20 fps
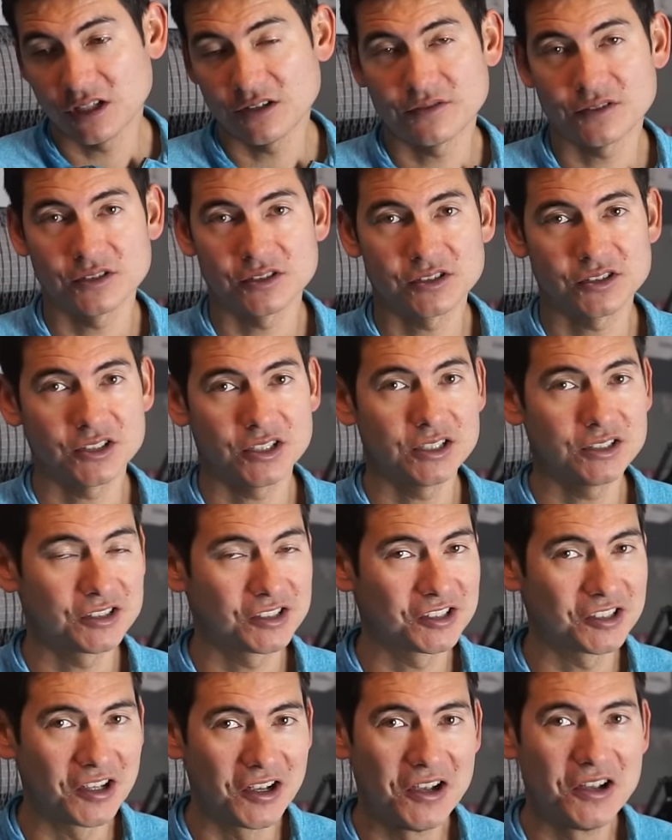ever
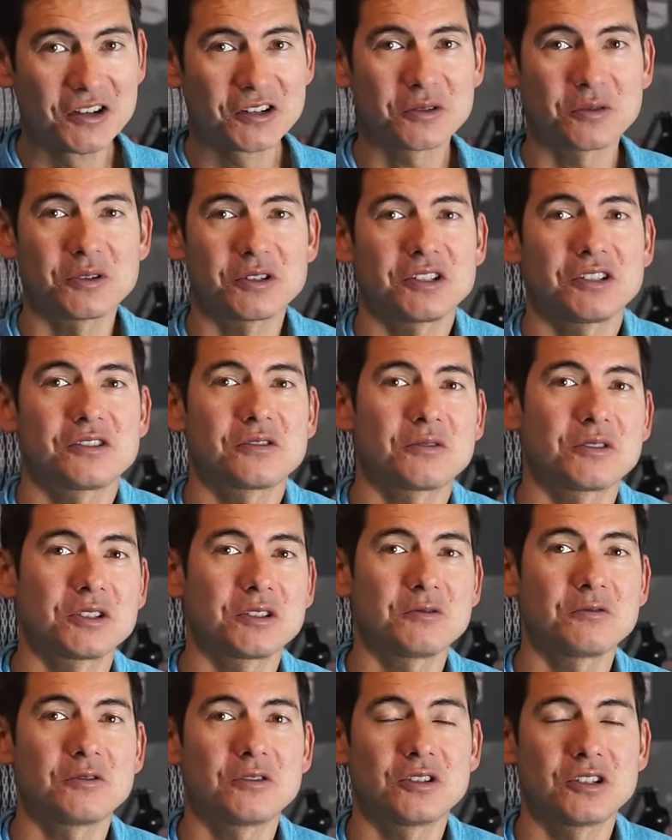since
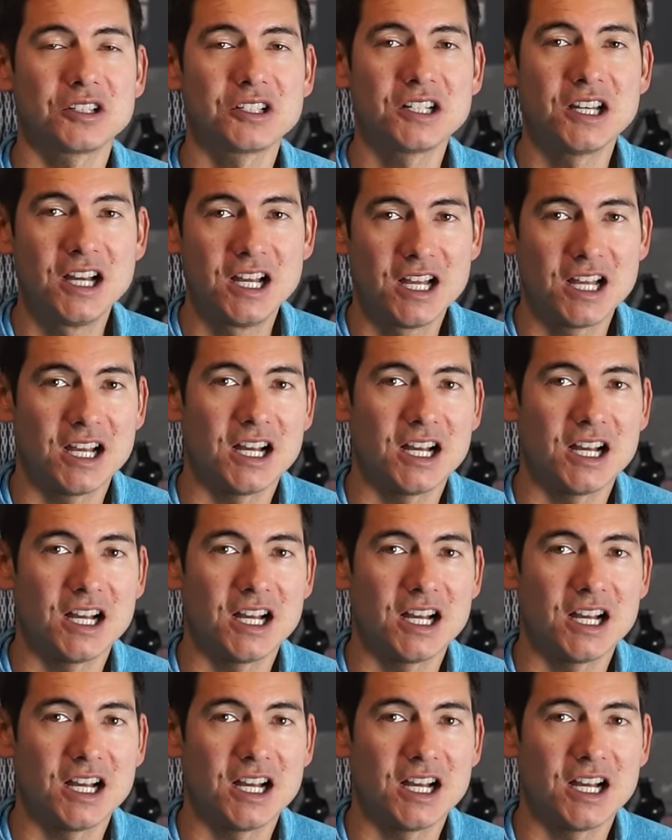2021.